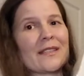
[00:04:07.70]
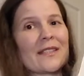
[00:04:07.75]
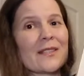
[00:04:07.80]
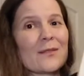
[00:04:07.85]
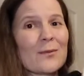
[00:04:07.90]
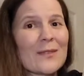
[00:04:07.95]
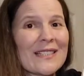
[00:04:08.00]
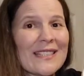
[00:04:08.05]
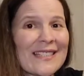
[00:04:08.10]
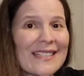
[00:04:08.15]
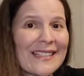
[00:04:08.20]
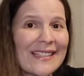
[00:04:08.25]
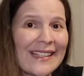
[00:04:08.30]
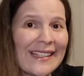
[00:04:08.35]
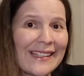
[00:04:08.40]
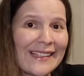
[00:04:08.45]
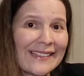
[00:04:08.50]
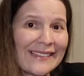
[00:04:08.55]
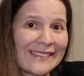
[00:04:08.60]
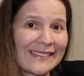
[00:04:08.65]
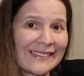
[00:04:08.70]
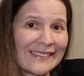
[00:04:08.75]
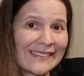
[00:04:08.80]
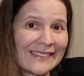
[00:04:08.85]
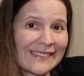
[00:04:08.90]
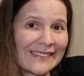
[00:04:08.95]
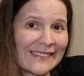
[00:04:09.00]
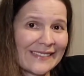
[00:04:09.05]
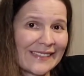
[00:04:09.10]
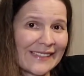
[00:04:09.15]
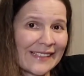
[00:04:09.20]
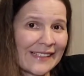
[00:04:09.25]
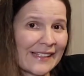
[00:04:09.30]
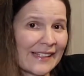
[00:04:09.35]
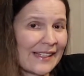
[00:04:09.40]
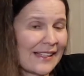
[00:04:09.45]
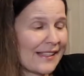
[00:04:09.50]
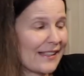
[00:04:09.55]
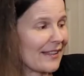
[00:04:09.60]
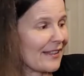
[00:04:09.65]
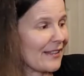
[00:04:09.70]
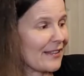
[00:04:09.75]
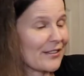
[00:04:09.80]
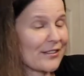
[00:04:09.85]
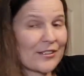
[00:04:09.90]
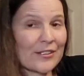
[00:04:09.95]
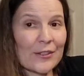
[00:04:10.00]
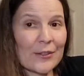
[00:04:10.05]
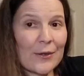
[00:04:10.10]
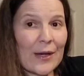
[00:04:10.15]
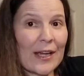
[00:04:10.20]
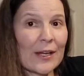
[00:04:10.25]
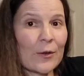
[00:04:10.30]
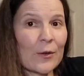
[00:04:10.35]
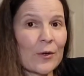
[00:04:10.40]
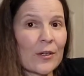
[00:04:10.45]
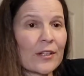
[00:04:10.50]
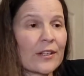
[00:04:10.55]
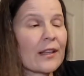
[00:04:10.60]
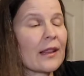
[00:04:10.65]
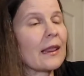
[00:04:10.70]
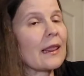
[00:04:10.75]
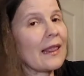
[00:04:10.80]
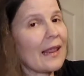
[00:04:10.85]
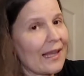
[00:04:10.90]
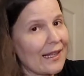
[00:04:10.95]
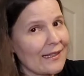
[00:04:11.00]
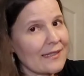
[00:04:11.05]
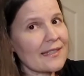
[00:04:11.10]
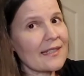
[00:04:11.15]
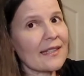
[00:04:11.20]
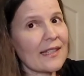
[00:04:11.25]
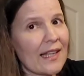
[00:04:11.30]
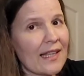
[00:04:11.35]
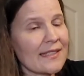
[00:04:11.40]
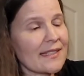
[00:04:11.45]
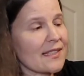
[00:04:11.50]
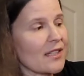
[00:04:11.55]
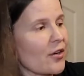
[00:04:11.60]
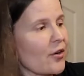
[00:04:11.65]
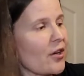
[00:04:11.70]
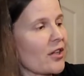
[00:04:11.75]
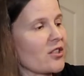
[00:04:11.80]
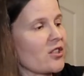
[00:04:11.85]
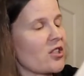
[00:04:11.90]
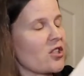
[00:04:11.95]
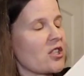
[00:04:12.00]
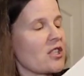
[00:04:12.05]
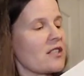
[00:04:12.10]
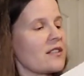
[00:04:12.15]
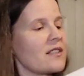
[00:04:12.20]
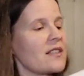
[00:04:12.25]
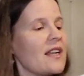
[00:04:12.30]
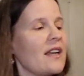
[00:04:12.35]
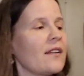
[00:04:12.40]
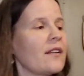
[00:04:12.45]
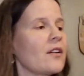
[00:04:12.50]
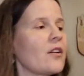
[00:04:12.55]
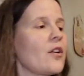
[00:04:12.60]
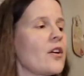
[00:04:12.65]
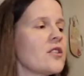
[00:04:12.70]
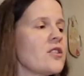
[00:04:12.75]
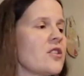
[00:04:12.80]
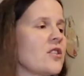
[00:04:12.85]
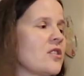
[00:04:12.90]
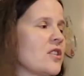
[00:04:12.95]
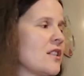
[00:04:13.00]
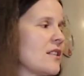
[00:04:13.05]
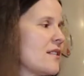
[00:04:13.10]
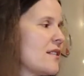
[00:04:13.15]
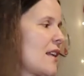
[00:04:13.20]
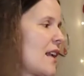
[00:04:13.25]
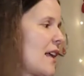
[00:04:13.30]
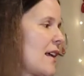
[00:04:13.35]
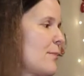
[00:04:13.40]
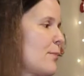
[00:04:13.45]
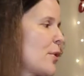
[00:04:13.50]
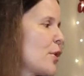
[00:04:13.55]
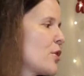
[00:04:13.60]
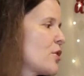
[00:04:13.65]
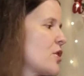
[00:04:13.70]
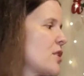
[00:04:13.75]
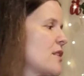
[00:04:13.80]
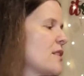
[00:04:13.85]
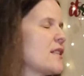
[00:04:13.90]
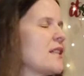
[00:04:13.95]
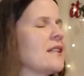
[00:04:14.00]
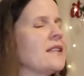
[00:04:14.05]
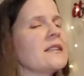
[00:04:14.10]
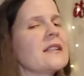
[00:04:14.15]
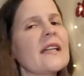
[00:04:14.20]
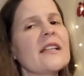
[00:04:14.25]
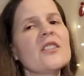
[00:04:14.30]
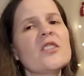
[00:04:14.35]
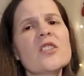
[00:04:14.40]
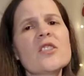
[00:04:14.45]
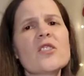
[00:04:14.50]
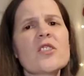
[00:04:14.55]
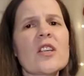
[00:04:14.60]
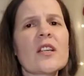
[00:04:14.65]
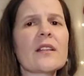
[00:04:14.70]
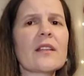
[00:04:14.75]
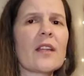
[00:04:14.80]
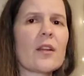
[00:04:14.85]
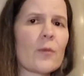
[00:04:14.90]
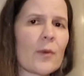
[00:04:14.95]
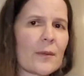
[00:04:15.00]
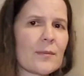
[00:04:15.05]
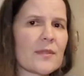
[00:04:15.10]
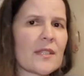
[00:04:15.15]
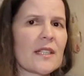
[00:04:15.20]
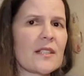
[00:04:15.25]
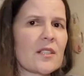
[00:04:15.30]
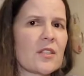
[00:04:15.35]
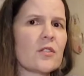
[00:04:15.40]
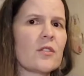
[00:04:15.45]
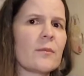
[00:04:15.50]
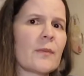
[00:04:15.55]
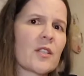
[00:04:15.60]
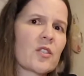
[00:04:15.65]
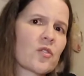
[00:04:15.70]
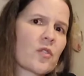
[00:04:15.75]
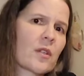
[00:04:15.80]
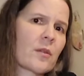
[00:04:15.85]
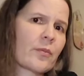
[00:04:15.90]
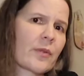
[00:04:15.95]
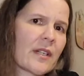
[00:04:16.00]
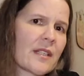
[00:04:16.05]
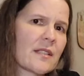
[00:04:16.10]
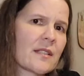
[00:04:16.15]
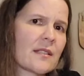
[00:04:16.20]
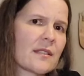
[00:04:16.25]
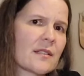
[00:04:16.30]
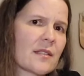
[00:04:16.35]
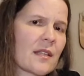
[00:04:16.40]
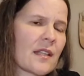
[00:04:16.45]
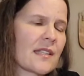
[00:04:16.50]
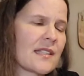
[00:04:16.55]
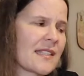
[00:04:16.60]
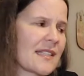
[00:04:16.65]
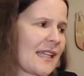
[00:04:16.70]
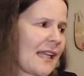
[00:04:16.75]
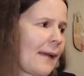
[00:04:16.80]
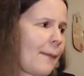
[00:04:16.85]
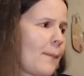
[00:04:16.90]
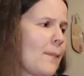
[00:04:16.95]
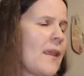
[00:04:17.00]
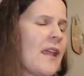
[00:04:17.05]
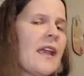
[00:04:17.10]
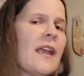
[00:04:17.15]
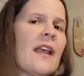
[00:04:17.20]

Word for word: is what's in there. So I ordered lots and lots of cartridges. Now the cartridges that I purchased, and I just checked their website too to make sure the prices are the same.